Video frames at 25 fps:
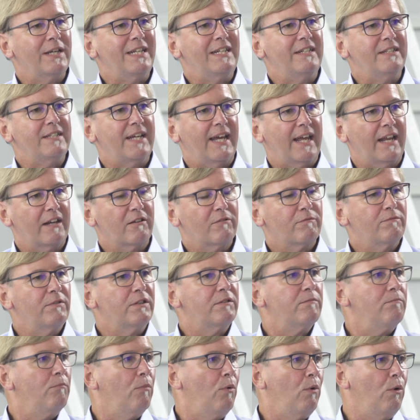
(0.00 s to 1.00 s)
intense
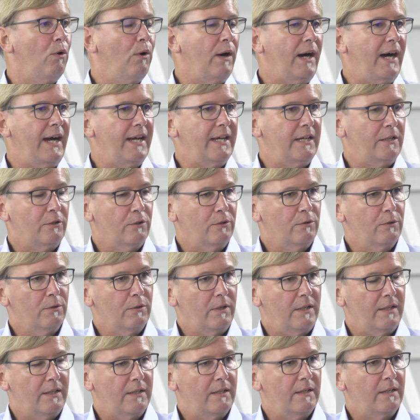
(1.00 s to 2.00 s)
with more
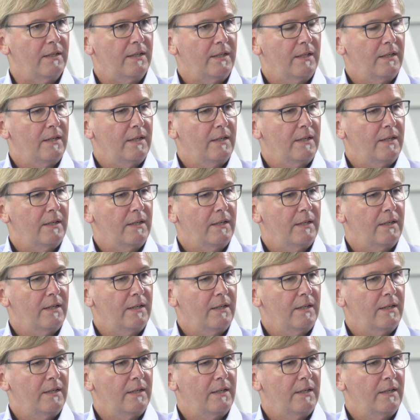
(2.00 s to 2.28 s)
I/O